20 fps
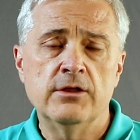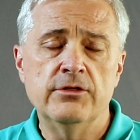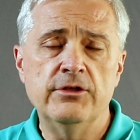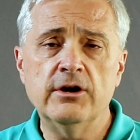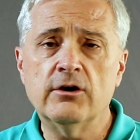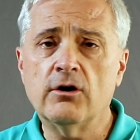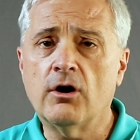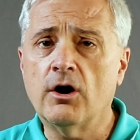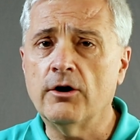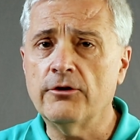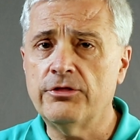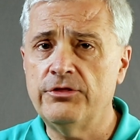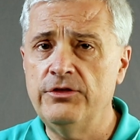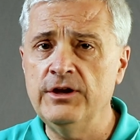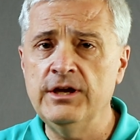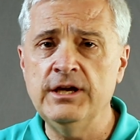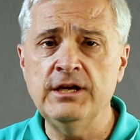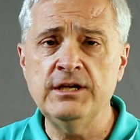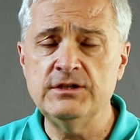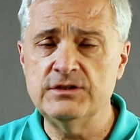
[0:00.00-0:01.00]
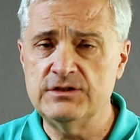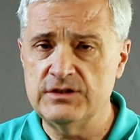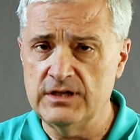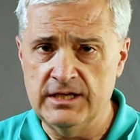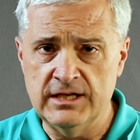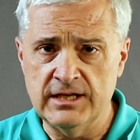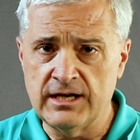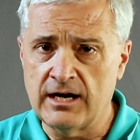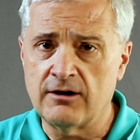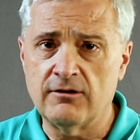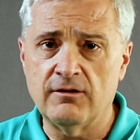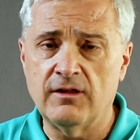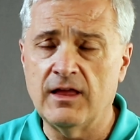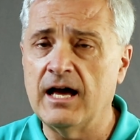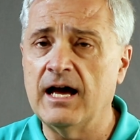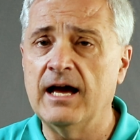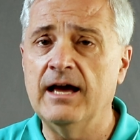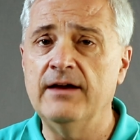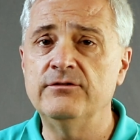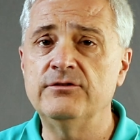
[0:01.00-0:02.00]
There are things in our
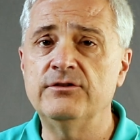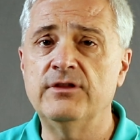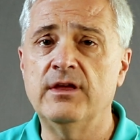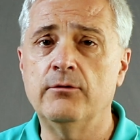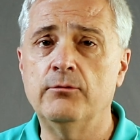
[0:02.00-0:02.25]
lives